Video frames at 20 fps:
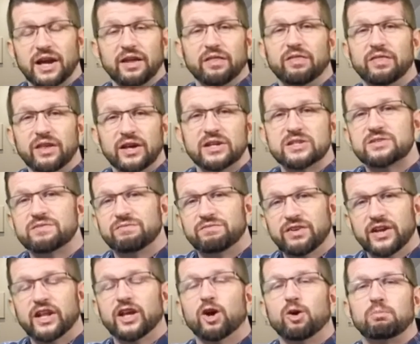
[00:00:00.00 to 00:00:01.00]
In this
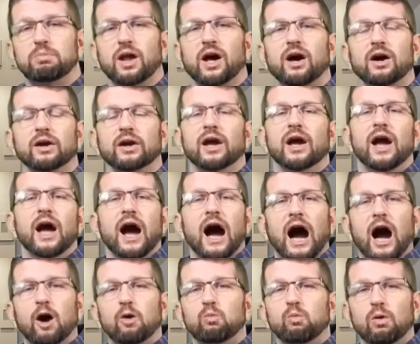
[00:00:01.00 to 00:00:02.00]
video blog,
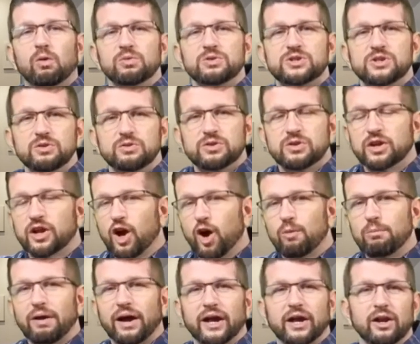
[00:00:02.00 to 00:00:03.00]
I want you to
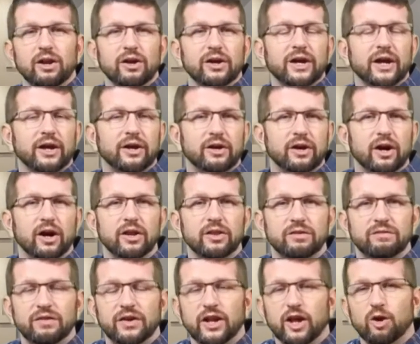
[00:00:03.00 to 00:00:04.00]
go back and look at our
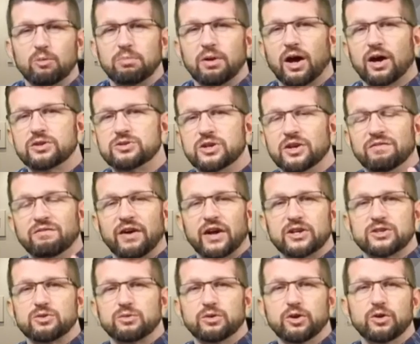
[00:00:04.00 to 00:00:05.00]
other video blogs. You can find
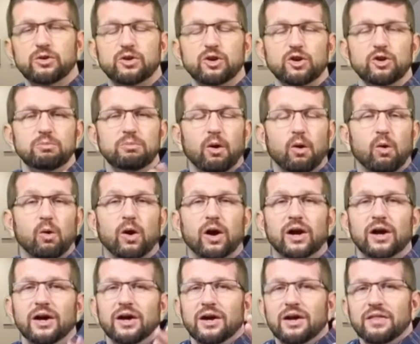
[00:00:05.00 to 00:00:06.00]
us on YouTube
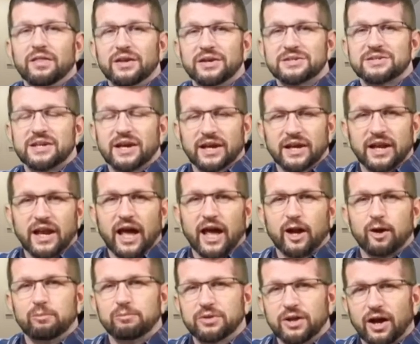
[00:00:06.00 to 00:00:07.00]
or
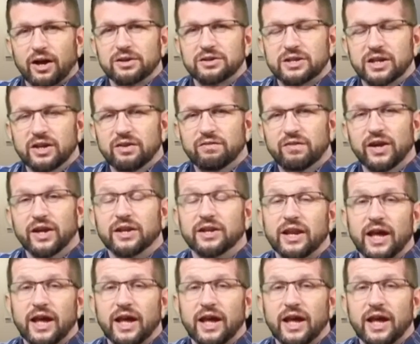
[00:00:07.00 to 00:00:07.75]
thesecondadam.tv.